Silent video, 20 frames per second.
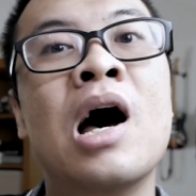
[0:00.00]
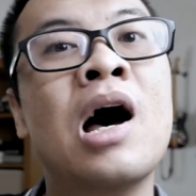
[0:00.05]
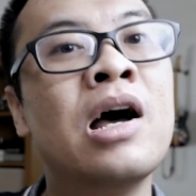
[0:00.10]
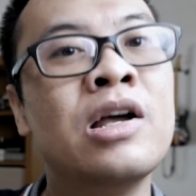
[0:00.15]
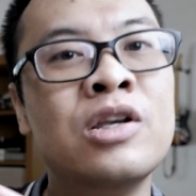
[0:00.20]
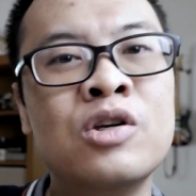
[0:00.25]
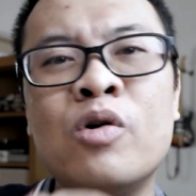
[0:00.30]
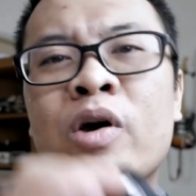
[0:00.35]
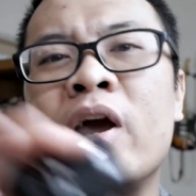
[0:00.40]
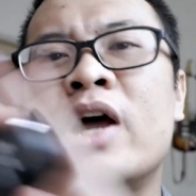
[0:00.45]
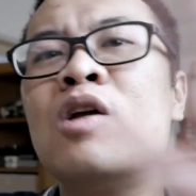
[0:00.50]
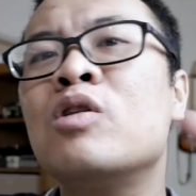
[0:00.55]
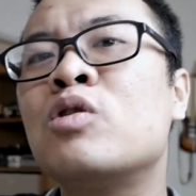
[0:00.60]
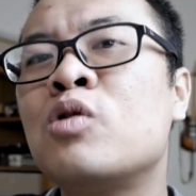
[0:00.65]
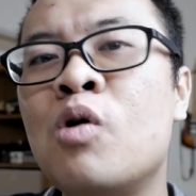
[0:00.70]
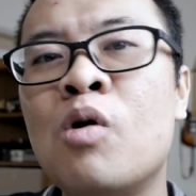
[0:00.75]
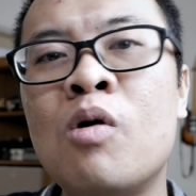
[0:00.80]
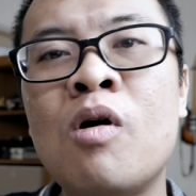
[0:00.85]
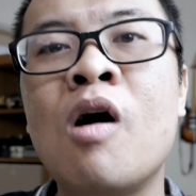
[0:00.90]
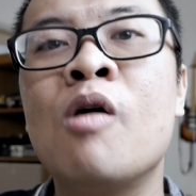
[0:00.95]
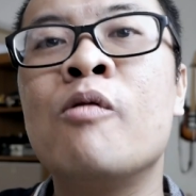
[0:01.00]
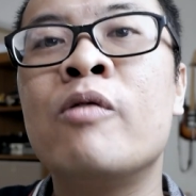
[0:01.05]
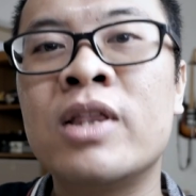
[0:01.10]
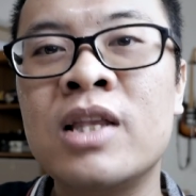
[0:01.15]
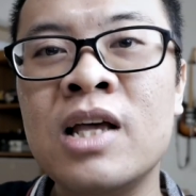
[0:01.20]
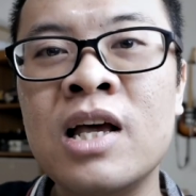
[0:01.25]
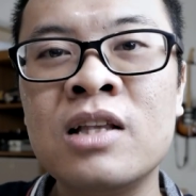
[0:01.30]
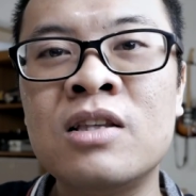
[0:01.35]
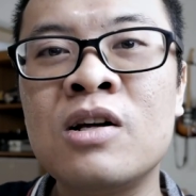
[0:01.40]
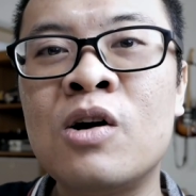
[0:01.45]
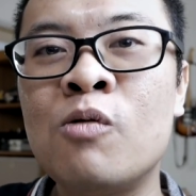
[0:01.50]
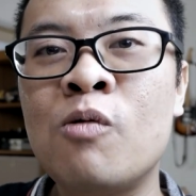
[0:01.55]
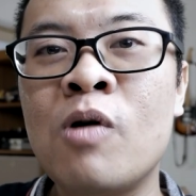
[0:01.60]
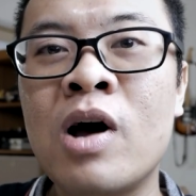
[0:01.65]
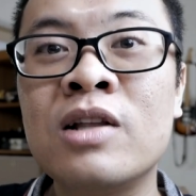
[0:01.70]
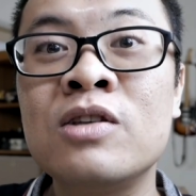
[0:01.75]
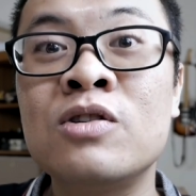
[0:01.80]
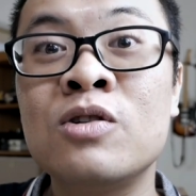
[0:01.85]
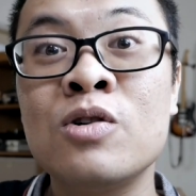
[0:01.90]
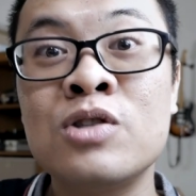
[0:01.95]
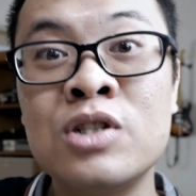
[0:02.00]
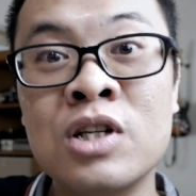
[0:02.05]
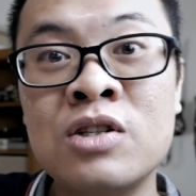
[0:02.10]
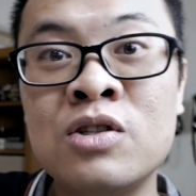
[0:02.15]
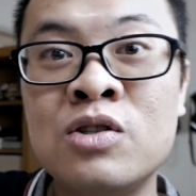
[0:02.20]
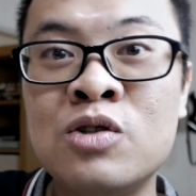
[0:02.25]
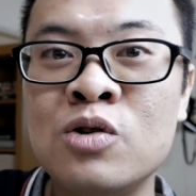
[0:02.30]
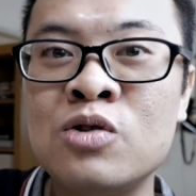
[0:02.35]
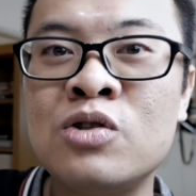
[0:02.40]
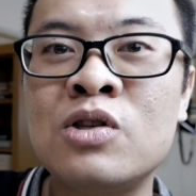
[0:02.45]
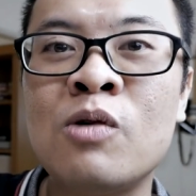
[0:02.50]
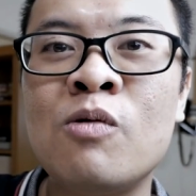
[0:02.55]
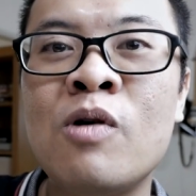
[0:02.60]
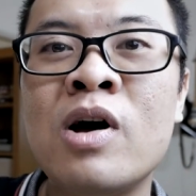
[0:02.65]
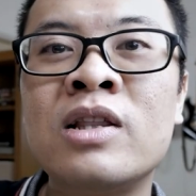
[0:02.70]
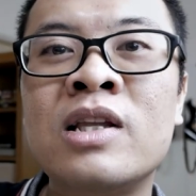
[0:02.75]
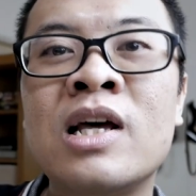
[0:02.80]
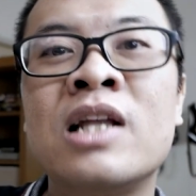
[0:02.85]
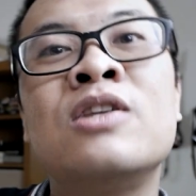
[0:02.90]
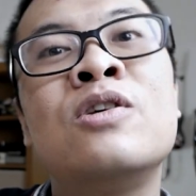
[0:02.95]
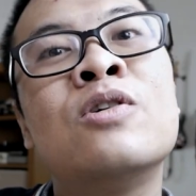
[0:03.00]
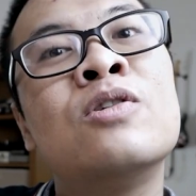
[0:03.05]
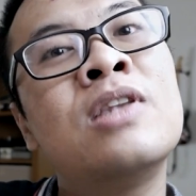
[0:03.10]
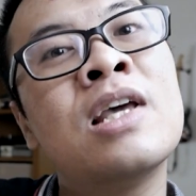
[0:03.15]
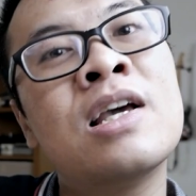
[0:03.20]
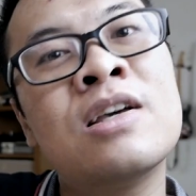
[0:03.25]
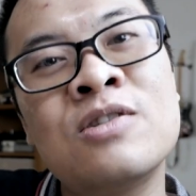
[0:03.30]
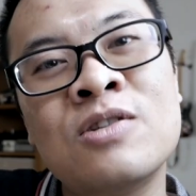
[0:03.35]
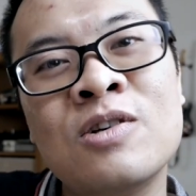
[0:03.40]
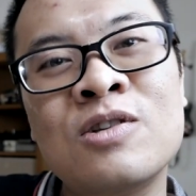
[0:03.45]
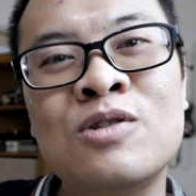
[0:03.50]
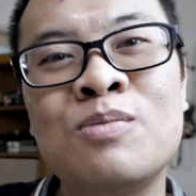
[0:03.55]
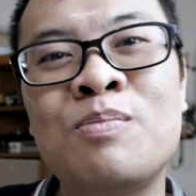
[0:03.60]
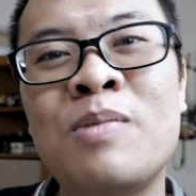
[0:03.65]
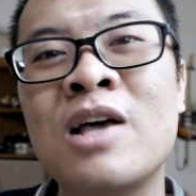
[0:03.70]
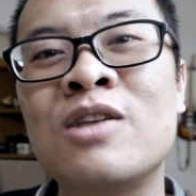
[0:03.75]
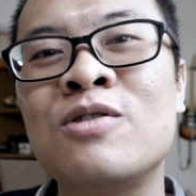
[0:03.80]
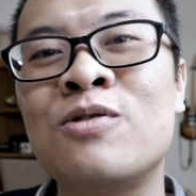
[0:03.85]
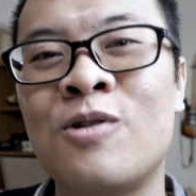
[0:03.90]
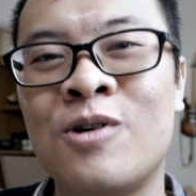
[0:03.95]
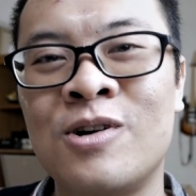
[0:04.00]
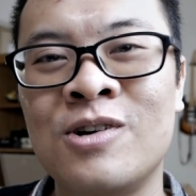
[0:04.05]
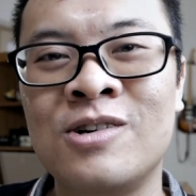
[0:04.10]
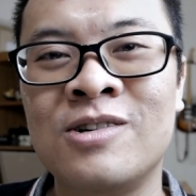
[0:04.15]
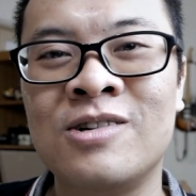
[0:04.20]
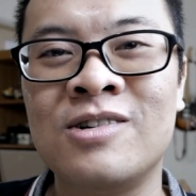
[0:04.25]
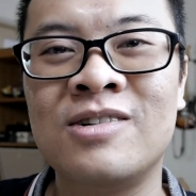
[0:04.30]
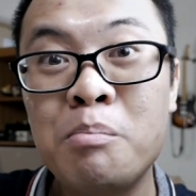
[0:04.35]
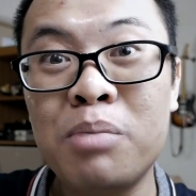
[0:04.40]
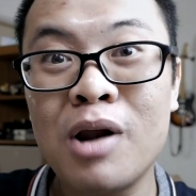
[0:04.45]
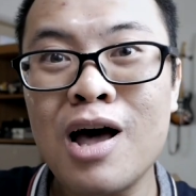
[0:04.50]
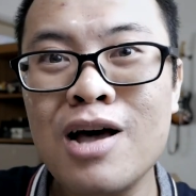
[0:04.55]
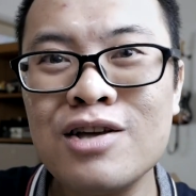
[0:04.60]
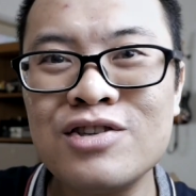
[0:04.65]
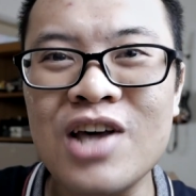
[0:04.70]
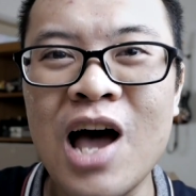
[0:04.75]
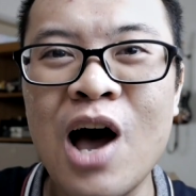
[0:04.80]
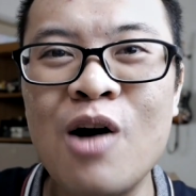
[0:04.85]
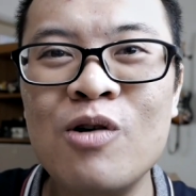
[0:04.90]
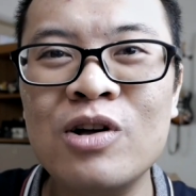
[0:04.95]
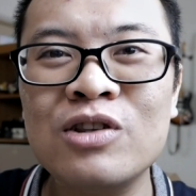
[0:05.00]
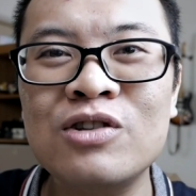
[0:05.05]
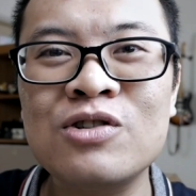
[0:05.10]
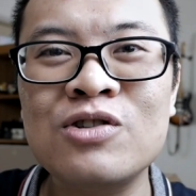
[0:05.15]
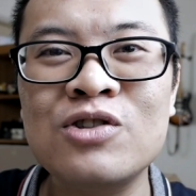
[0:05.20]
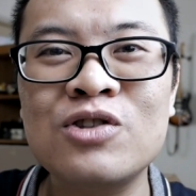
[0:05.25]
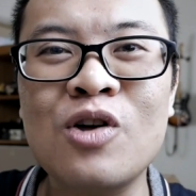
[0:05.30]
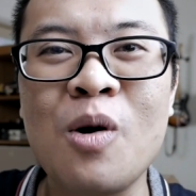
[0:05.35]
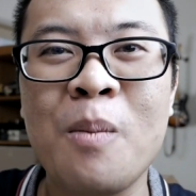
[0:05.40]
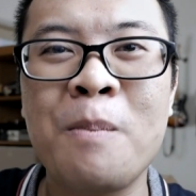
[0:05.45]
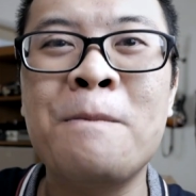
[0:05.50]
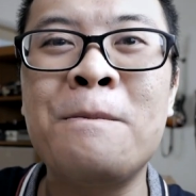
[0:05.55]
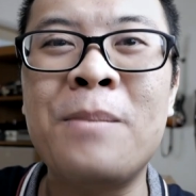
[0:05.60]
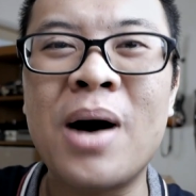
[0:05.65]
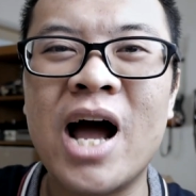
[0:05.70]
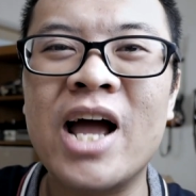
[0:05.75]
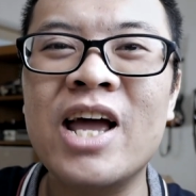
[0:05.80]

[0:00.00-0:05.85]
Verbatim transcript: Uh, you cannot go wrong with either one, so just choose the one that you think suits best for you. Plus, I want to stop